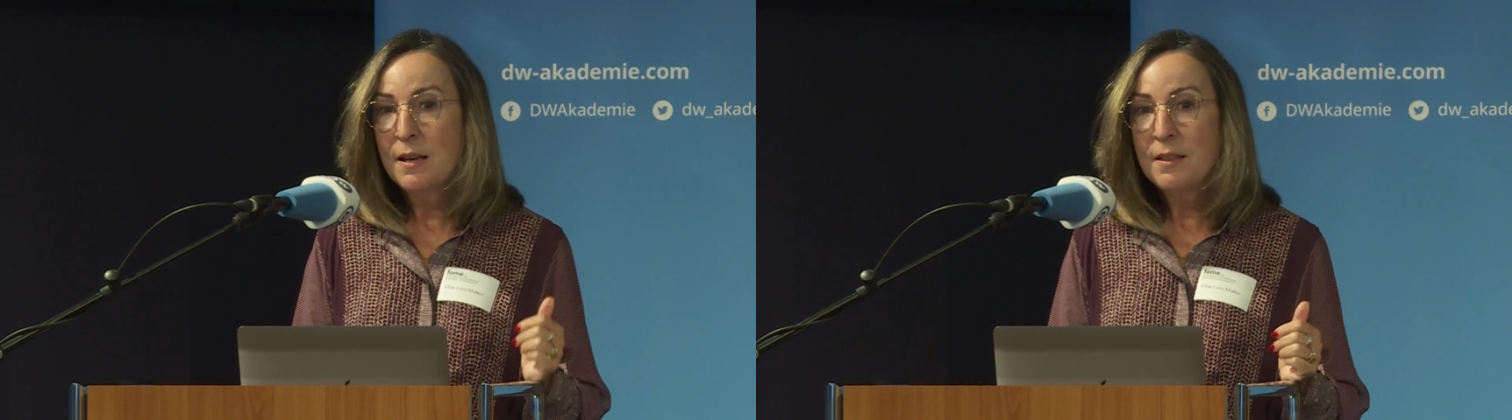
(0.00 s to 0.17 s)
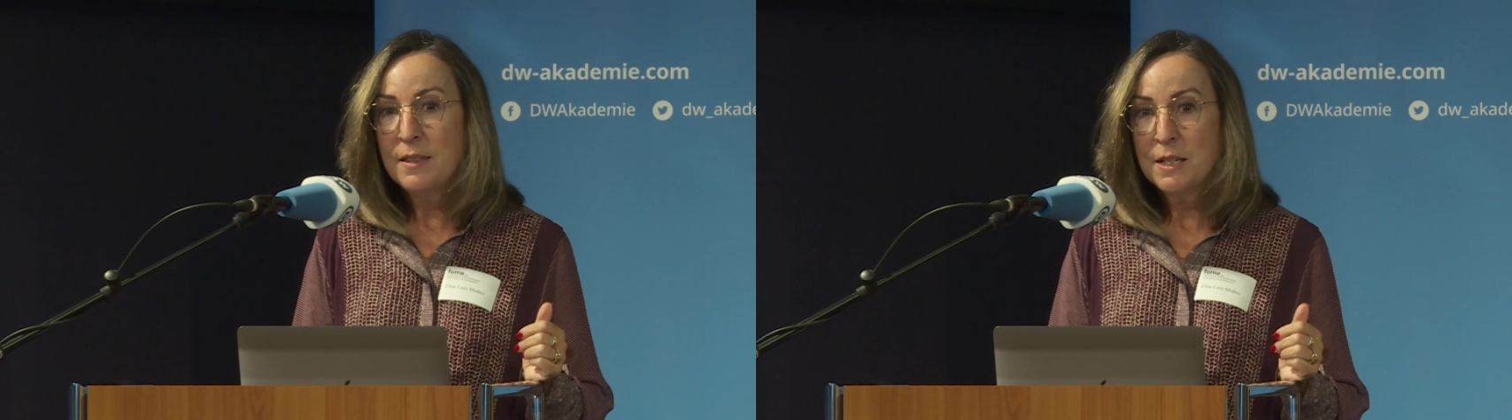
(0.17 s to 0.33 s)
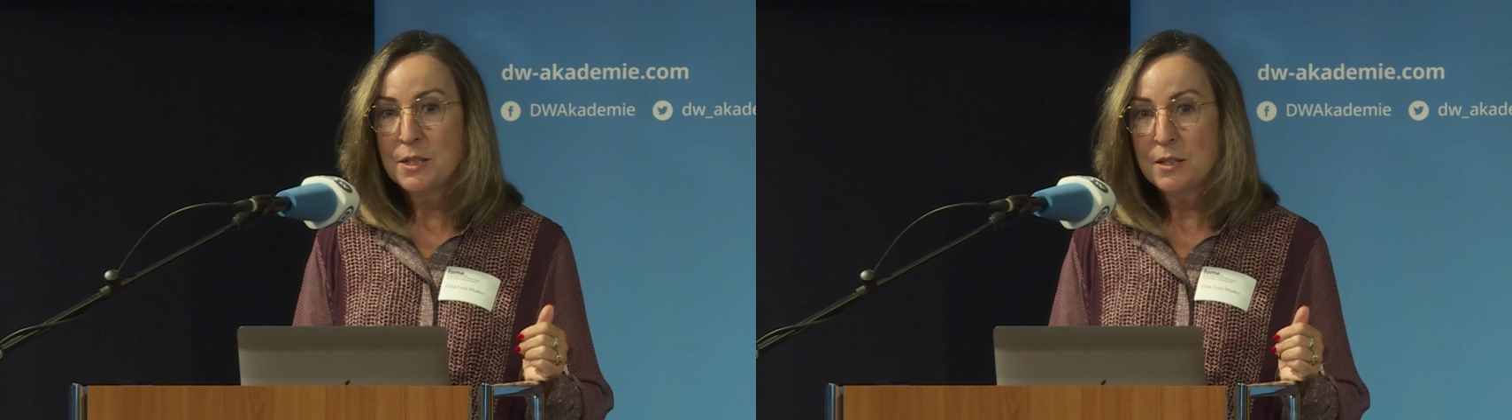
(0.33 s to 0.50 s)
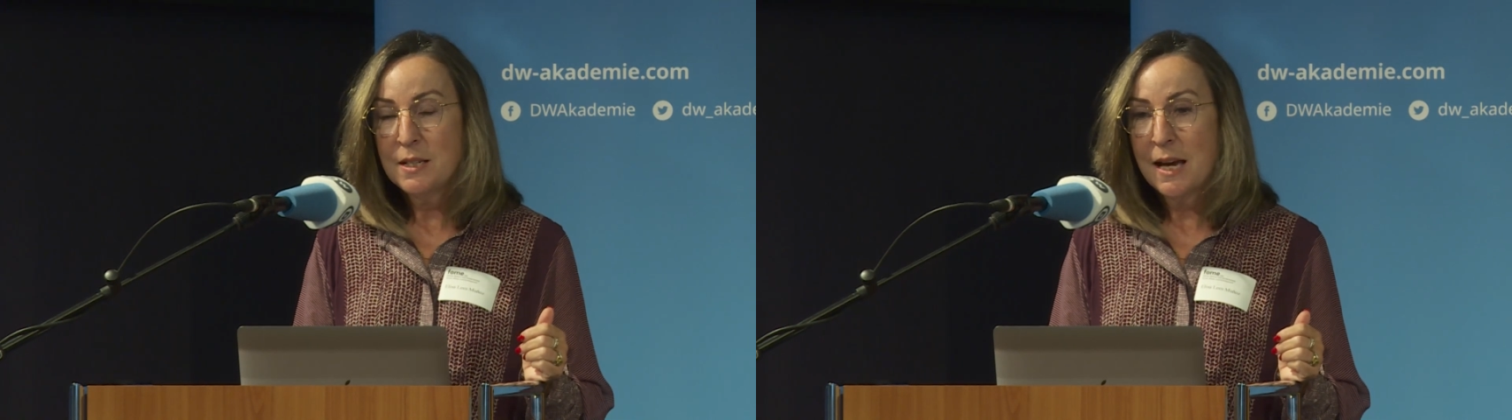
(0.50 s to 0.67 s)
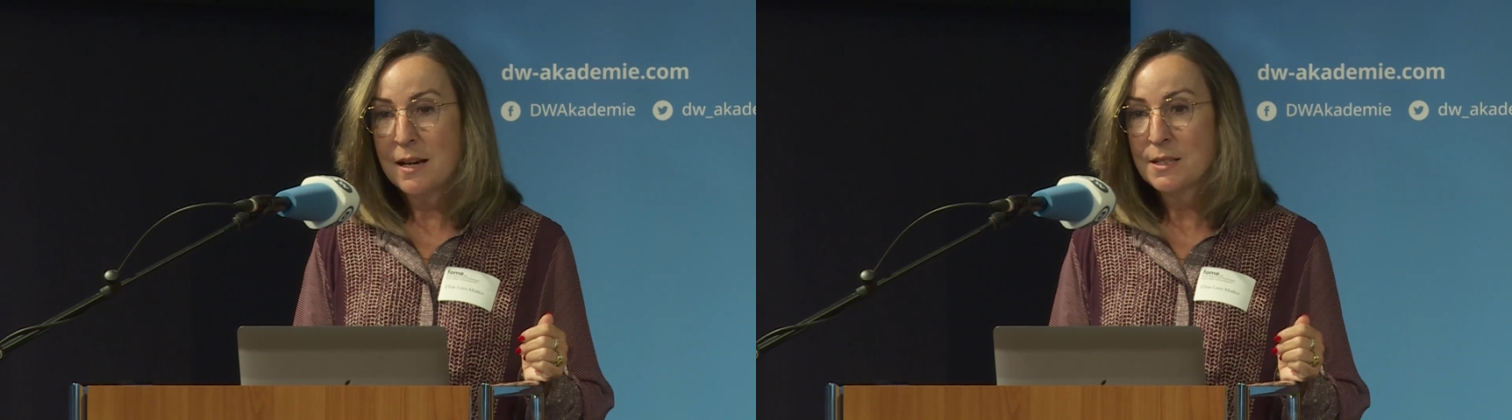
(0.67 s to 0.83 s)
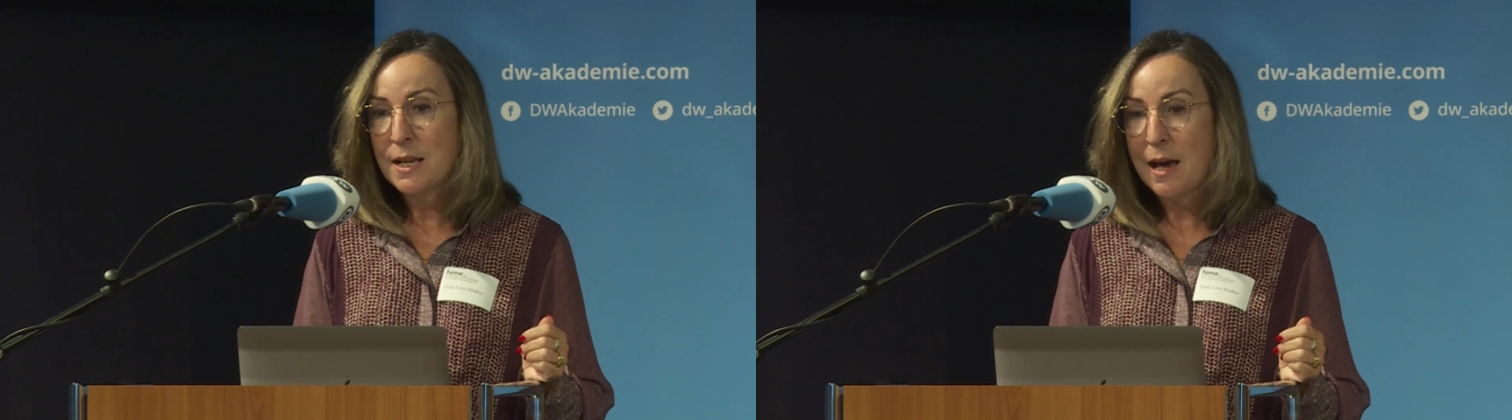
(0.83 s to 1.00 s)
these
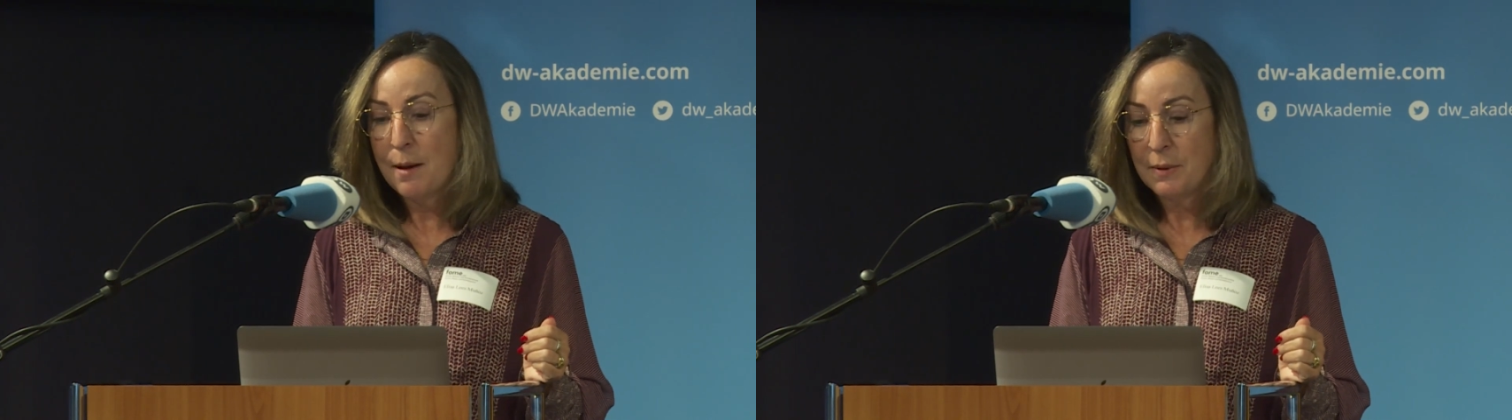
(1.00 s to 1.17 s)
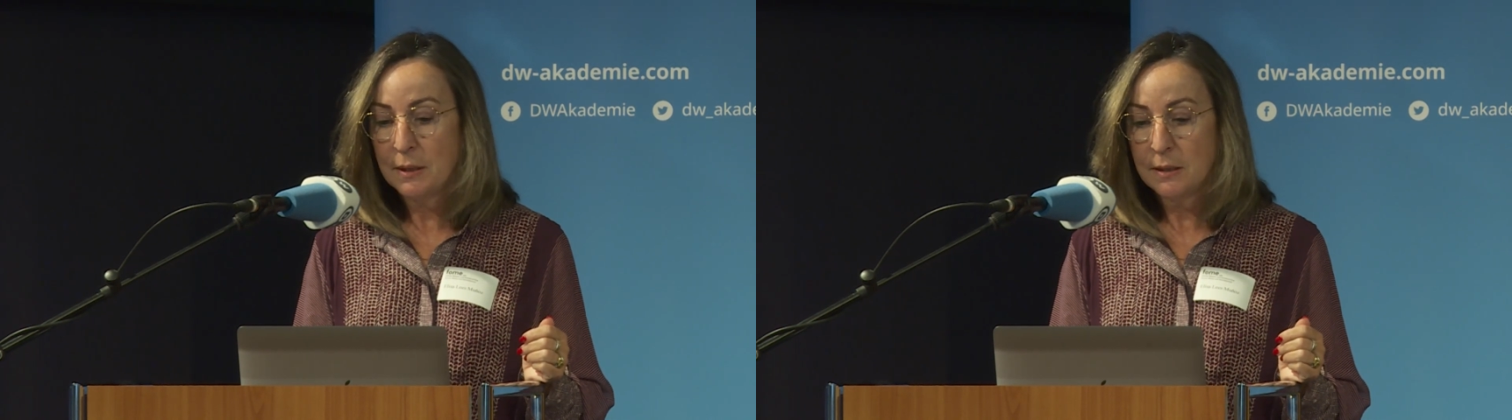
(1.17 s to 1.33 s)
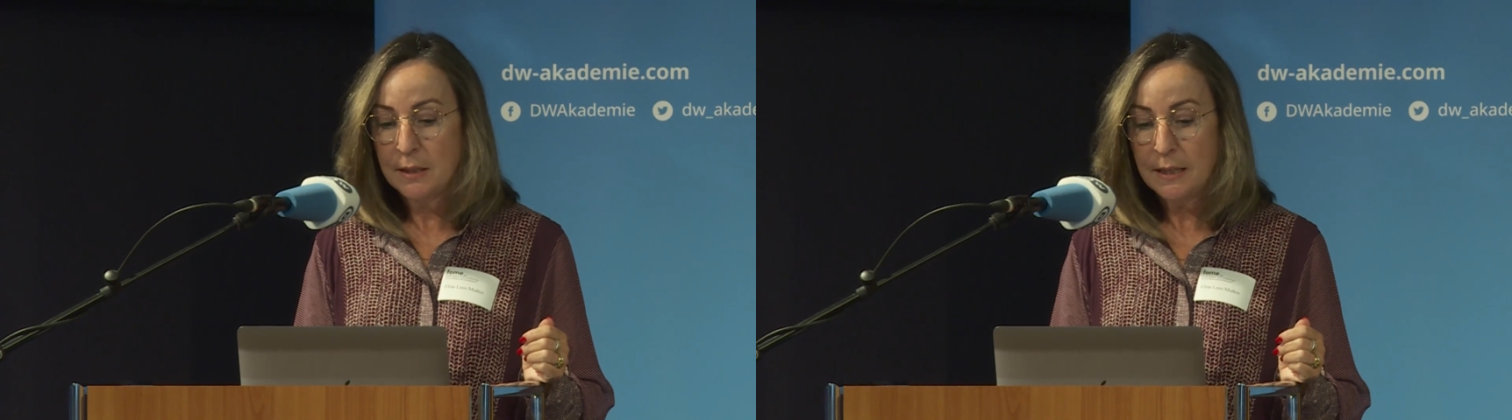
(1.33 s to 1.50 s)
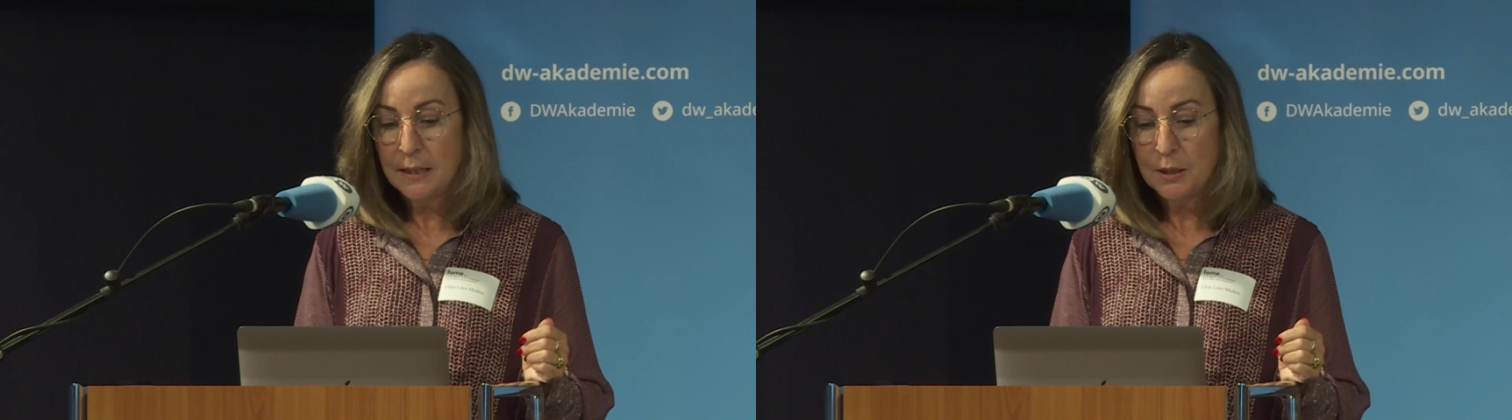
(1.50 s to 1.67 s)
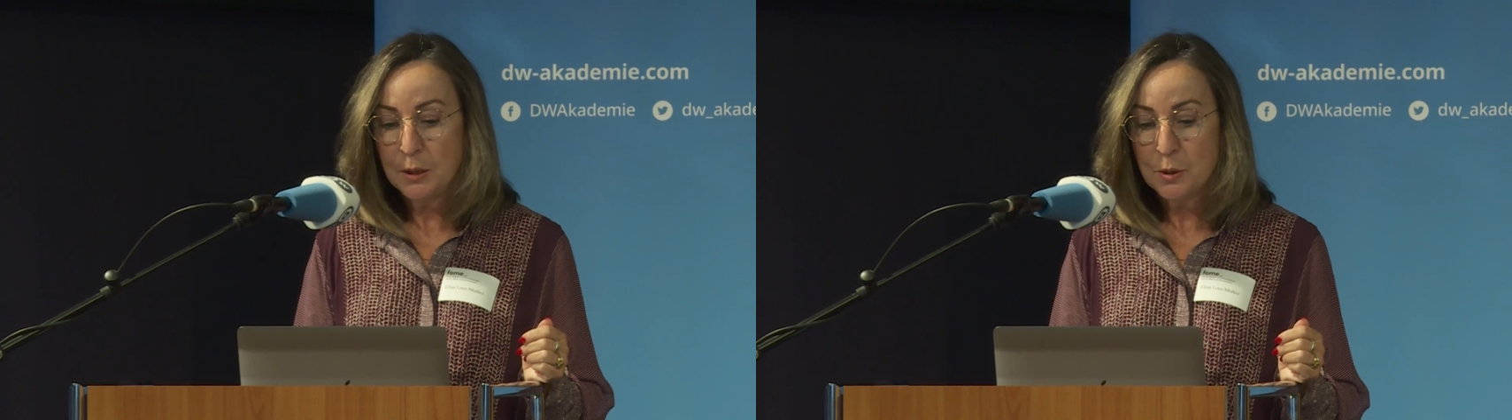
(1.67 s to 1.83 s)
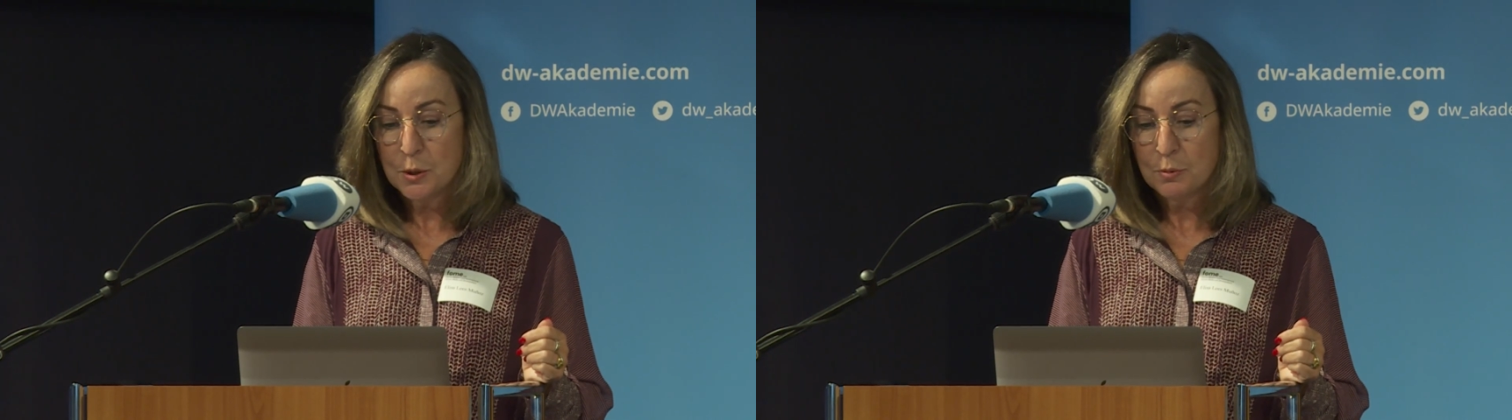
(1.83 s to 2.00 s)
attacks happen in
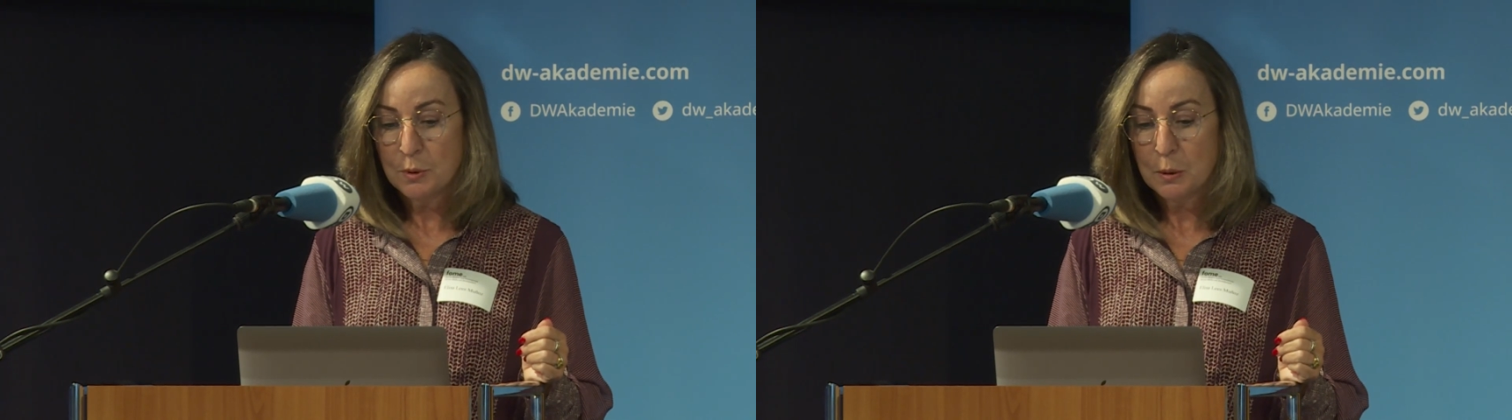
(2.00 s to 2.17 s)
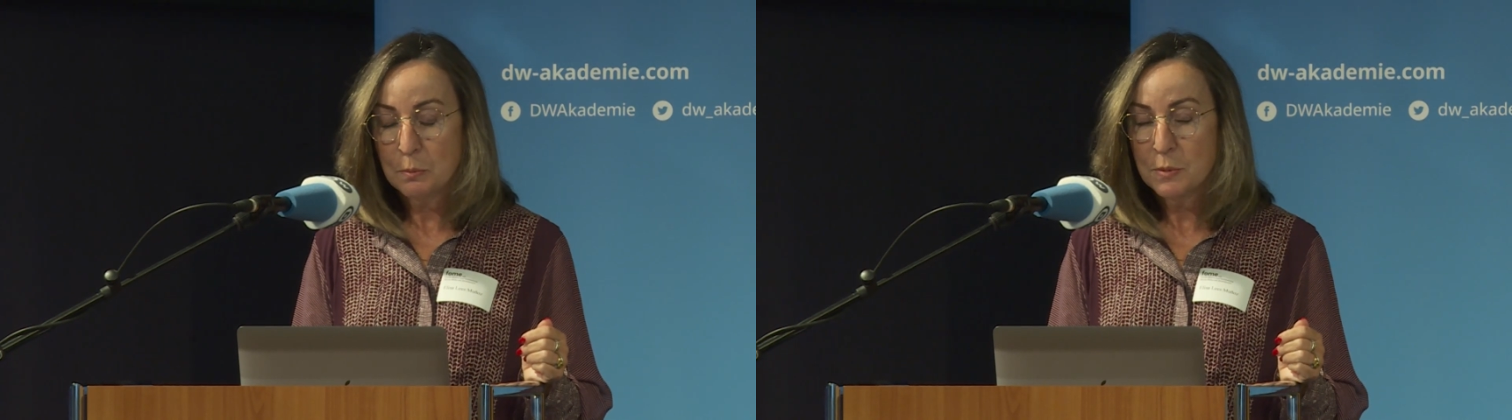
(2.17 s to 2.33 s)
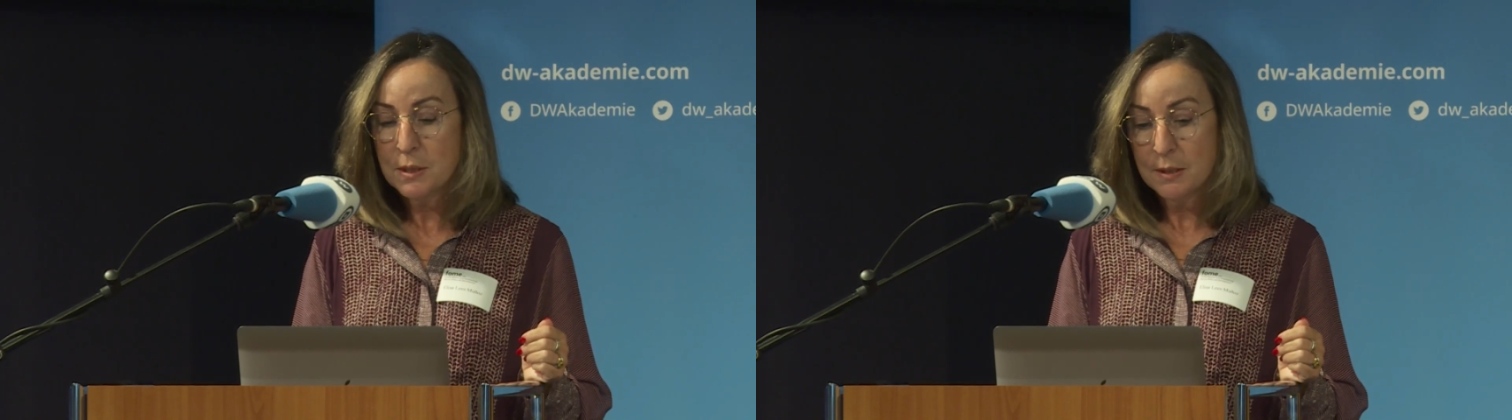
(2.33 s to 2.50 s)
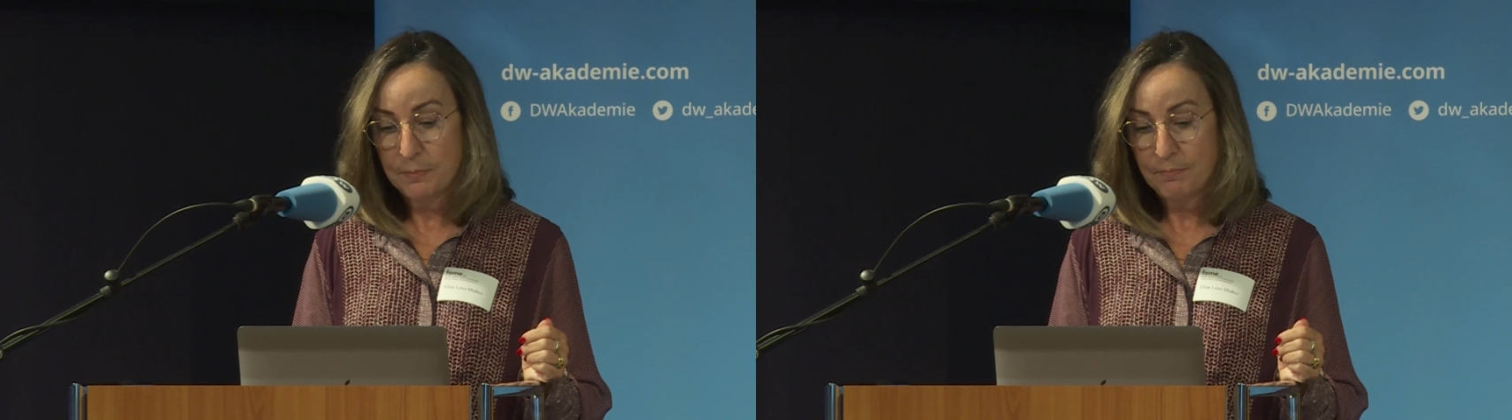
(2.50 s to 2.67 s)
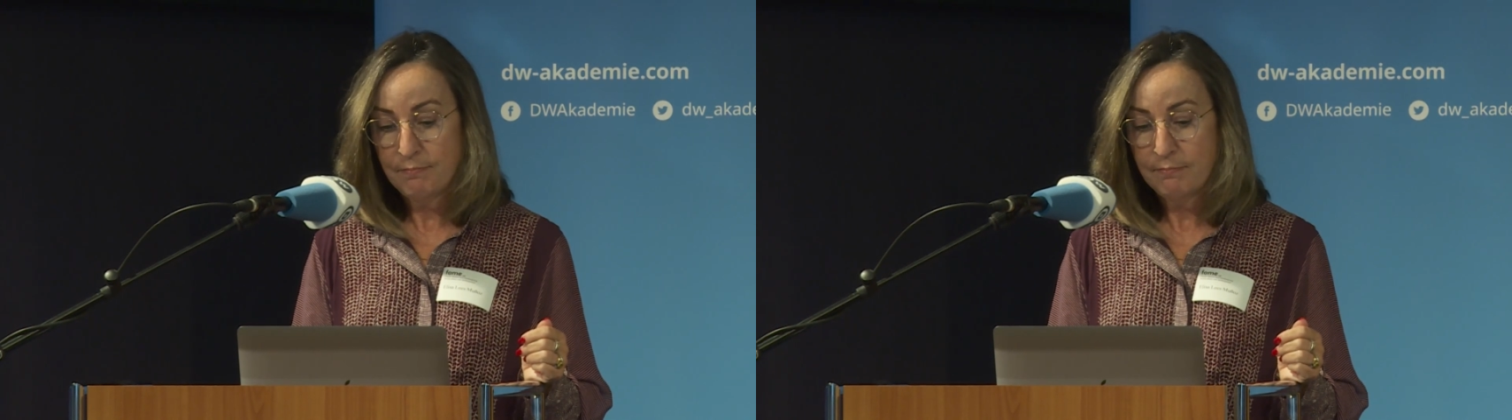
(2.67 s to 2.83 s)
newsrooms.